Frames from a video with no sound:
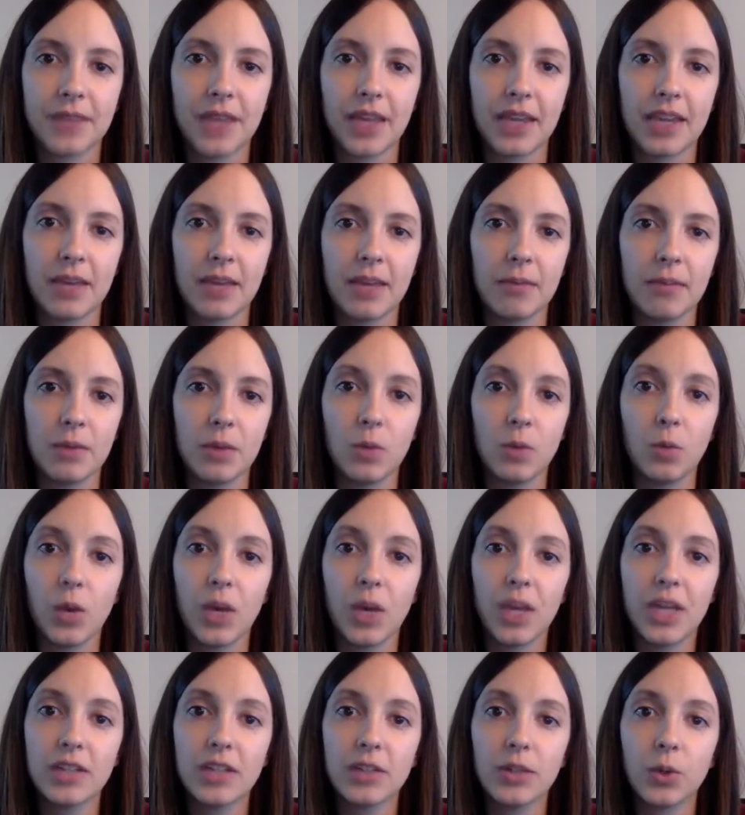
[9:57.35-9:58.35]
I can be
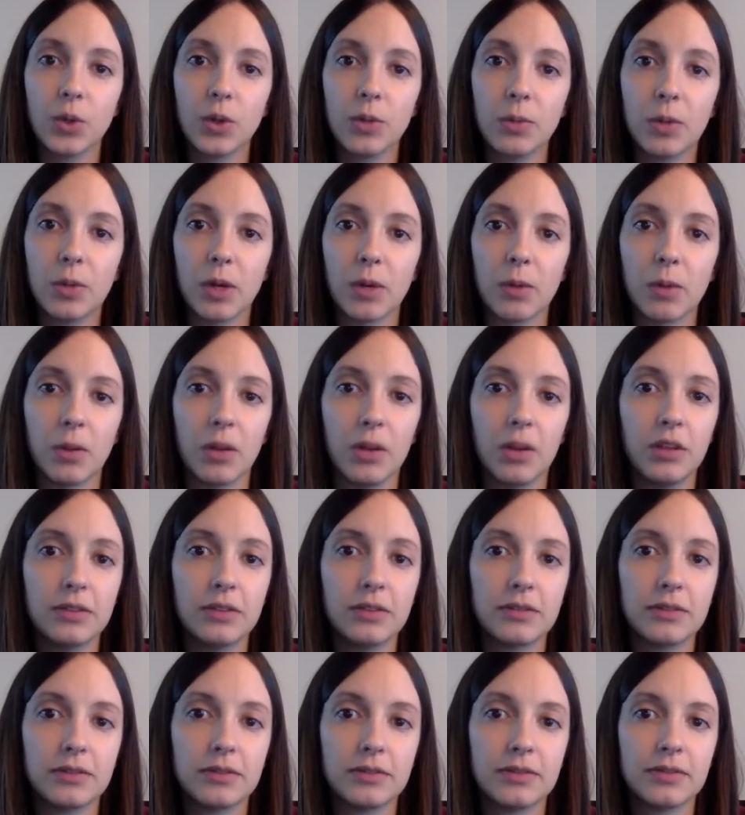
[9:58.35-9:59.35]
white or
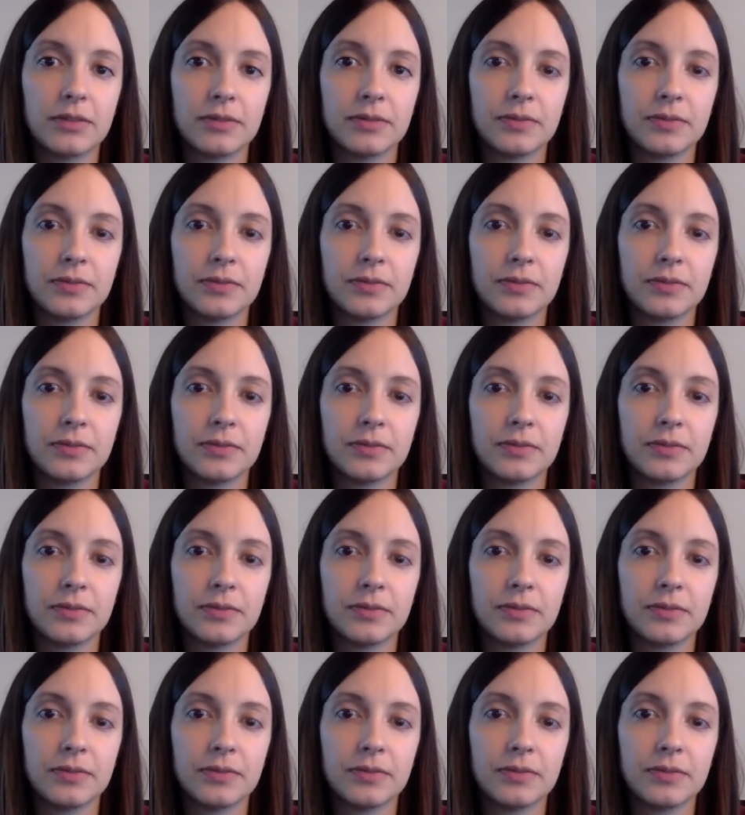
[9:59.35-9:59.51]
purple.